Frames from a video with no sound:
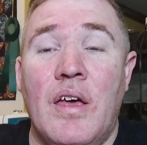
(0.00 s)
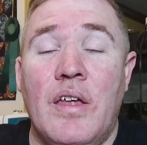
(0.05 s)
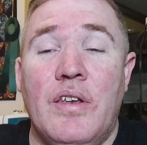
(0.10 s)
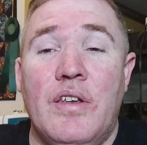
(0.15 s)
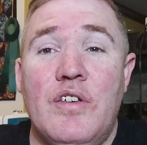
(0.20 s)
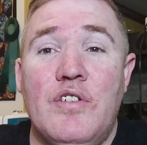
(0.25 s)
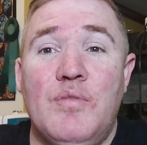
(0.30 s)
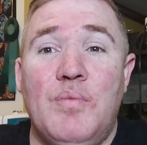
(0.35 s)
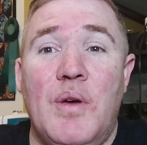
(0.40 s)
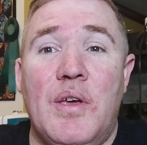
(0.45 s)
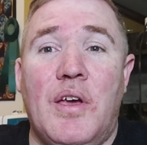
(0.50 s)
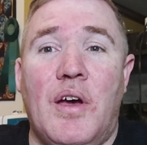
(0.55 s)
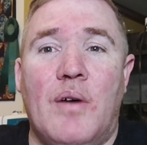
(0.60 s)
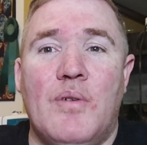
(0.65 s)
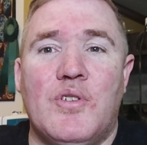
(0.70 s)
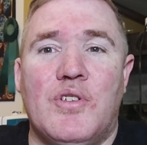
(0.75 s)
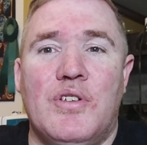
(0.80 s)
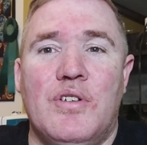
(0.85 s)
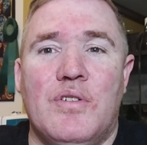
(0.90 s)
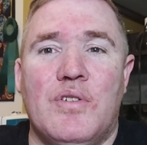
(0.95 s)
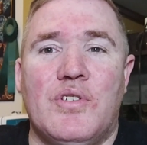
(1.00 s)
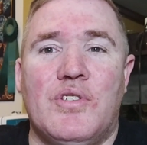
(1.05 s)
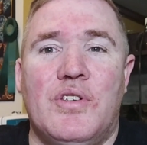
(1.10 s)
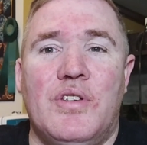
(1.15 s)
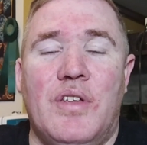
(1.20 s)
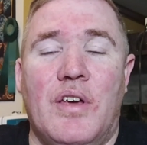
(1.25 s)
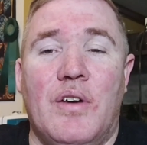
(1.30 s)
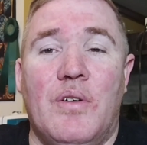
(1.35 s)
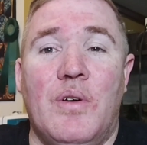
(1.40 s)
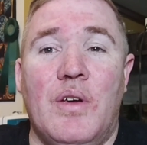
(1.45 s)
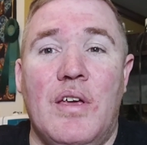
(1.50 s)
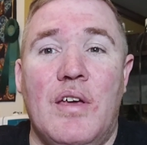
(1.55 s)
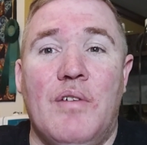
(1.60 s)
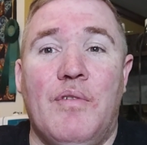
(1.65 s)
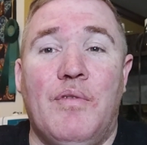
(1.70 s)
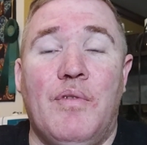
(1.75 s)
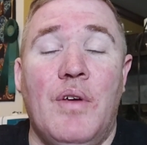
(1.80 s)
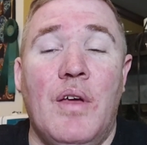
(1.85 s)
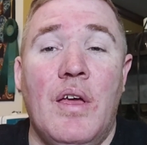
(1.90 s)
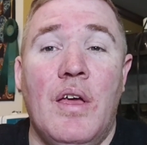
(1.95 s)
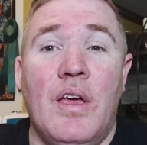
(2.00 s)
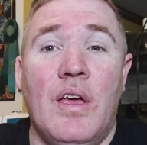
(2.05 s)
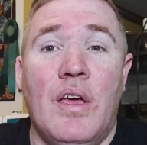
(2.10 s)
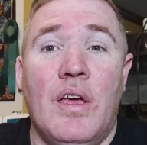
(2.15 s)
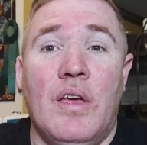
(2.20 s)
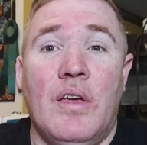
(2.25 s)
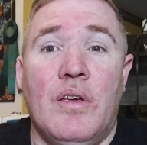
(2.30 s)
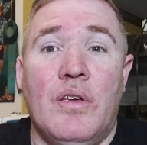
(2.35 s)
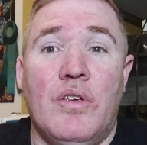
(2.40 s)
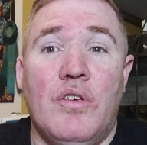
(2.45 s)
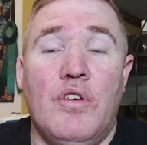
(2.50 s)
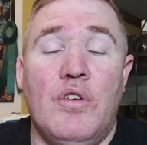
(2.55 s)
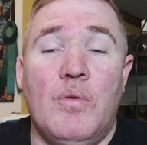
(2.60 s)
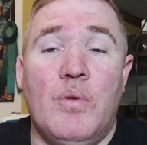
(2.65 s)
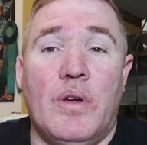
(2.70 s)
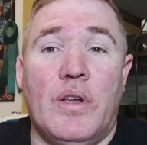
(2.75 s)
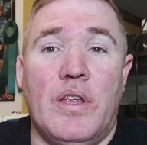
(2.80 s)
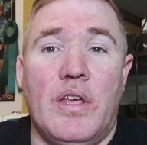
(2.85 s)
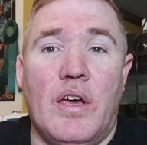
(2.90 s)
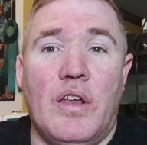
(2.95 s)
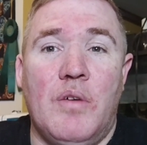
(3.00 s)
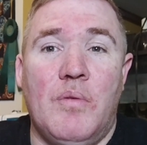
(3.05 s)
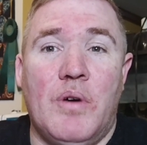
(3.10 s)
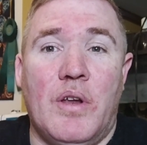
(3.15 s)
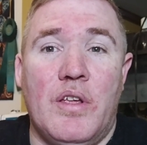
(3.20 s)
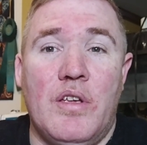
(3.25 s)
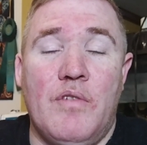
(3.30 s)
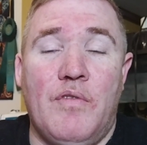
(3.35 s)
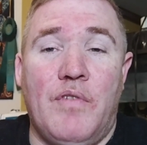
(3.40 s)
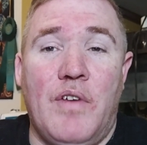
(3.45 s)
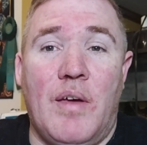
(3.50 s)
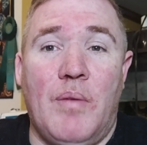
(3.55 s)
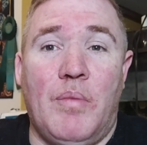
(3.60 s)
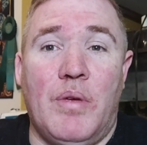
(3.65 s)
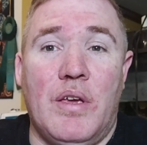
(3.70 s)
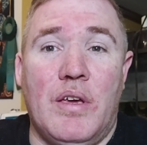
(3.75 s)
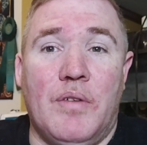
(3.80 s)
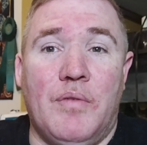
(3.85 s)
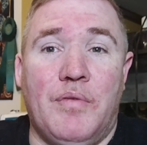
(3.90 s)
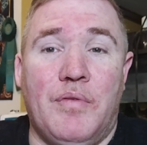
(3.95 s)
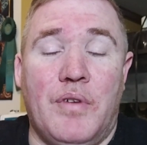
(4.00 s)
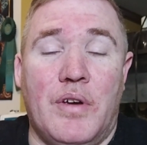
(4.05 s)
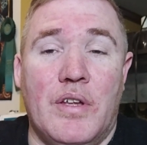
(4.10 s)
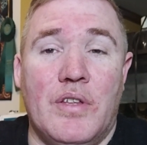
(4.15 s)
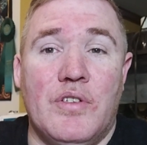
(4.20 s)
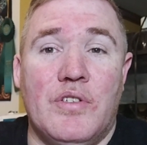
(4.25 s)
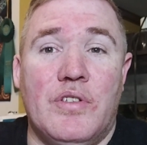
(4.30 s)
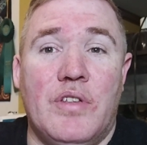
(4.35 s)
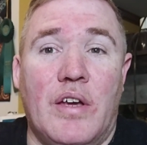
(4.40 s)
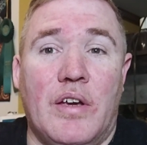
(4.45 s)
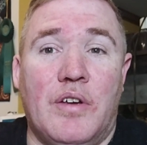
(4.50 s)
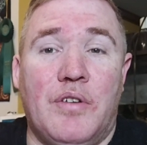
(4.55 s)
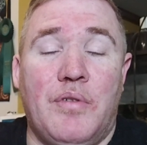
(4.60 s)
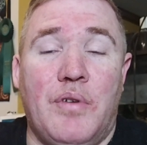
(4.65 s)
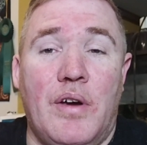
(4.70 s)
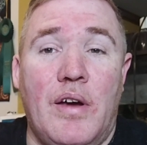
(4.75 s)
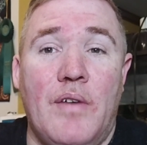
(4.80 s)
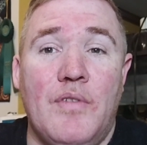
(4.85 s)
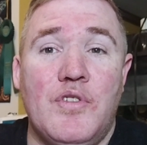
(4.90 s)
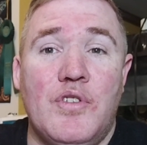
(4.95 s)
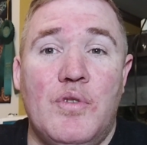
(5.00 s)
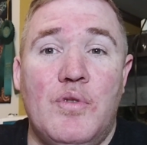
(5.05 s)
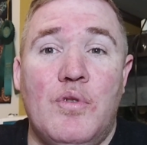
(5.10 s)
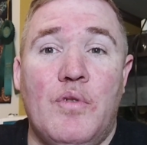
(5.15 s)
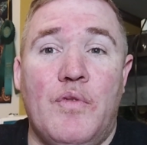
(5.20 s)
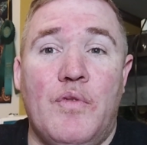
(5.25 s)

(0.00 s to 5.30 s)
This week I was curious to know if you are the only one in your family and friends that crafts, or